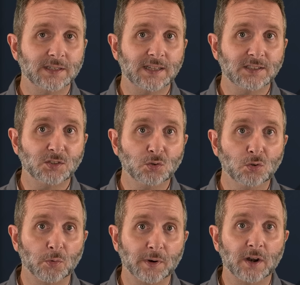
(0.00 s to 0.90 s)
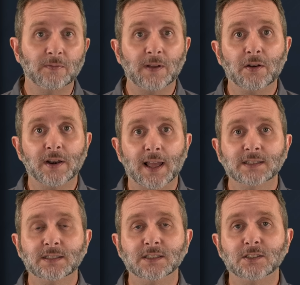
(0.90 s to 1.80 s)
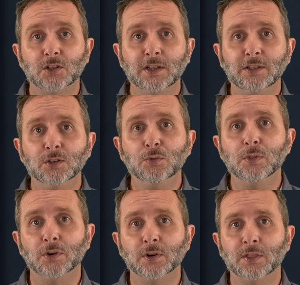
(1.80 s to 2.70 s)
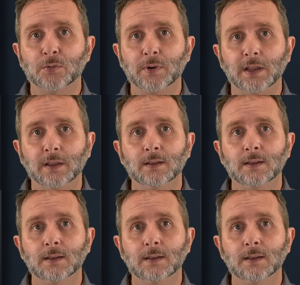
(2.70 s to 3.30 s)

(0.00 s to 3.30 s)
against jewelry are found in Exodus 32 and 33.